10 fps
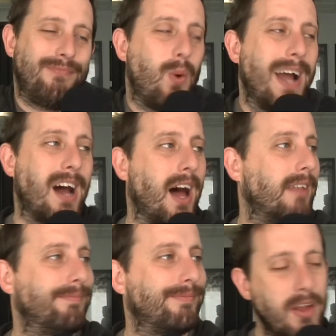Why not?
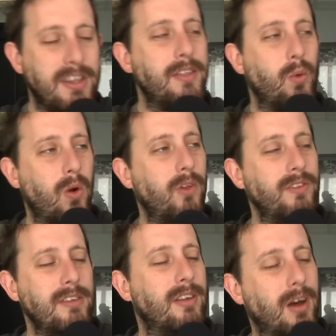Did the world
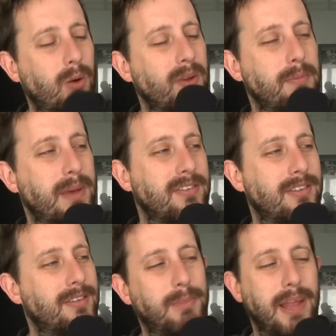need to know what the
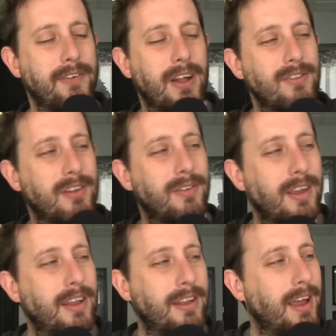best playgrounds
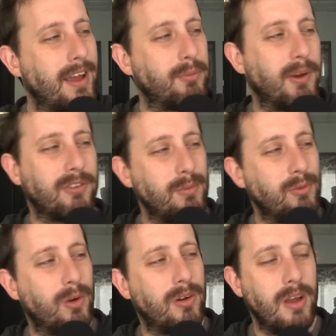in, in Xbox
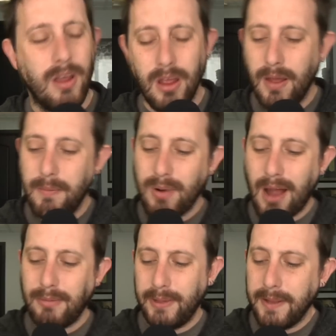games were?
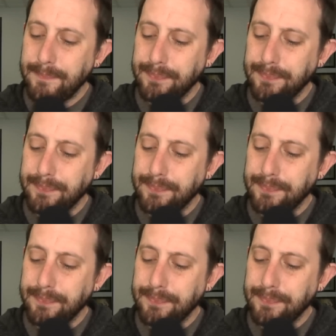Probably.